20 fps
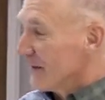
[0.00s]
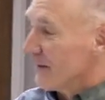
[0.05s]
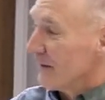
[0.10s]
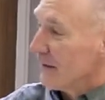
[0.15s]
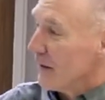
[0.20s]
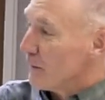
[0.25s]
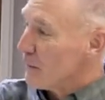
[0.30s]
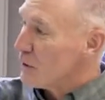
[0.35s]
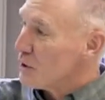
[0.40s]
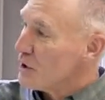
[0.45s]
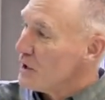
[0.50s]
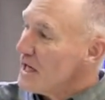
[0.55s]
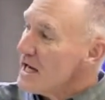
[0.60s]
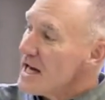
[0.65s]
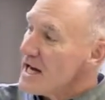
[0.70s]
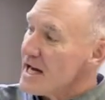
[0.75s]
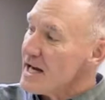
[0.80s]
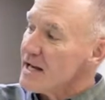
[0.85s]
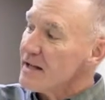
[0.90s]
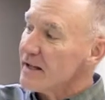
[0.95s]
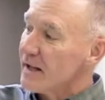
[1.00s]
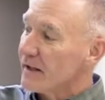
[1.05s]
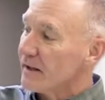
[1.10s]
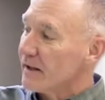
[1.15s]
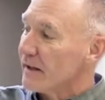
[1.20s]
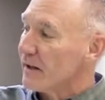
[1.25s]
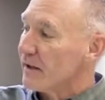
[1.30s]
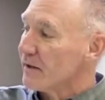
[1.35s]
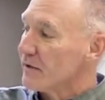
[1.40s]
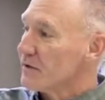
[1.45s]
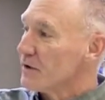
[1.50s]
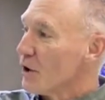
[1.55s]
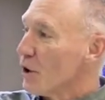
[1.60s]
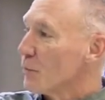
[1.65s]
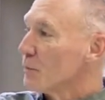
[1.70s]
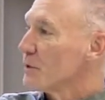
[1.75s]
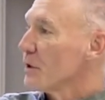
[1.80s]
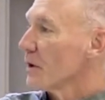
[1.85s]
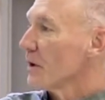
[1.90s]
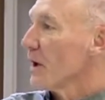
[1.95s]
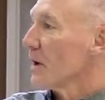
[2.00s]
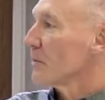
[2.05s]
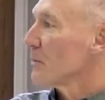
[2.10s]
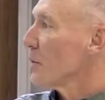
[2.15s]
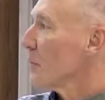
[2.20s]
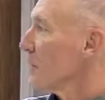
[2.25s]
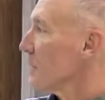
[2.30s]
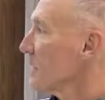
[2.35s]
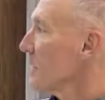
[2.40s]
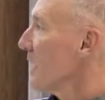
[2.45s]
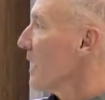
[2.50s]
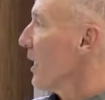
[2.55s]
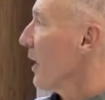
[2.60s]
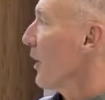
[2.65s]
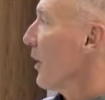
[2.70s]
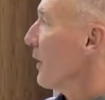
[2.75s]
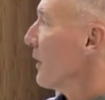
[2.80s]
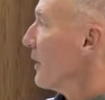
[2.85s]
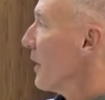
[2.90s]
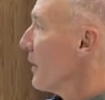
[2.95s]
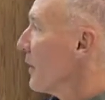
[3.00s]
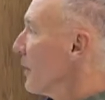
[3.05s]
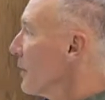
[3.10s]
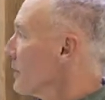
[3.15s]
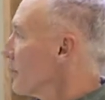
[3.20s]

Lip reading: the machine that the scope's hooked up to is there, and then